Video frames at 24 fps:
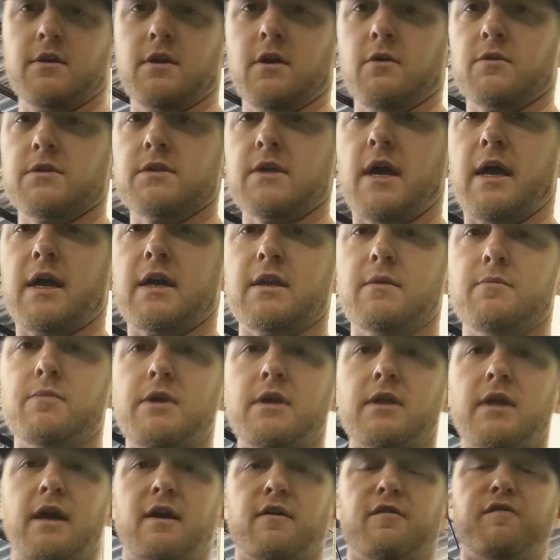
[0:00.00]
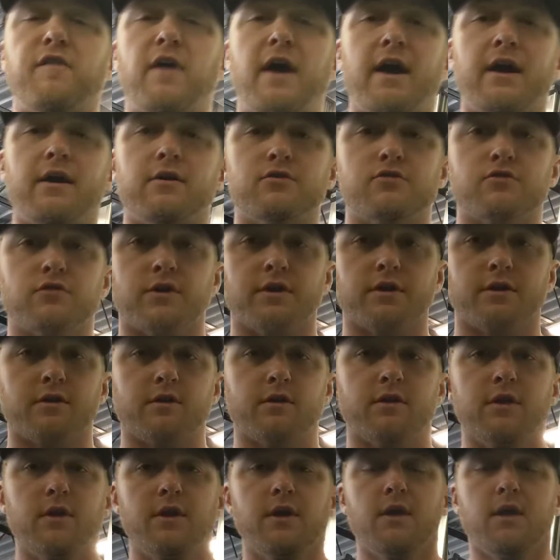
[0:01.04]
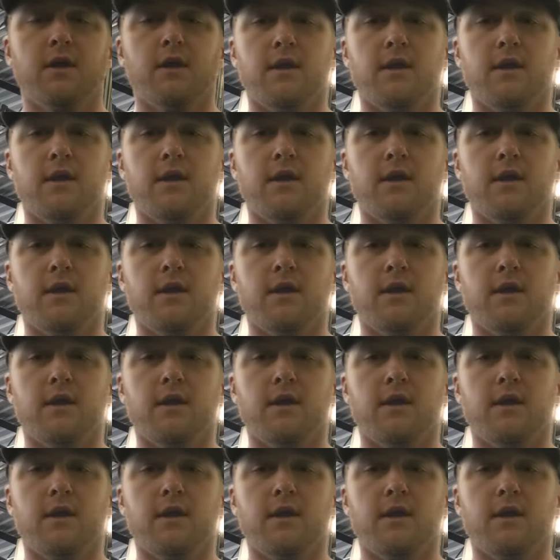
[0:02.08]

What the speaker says: it's not going to be like a fire drill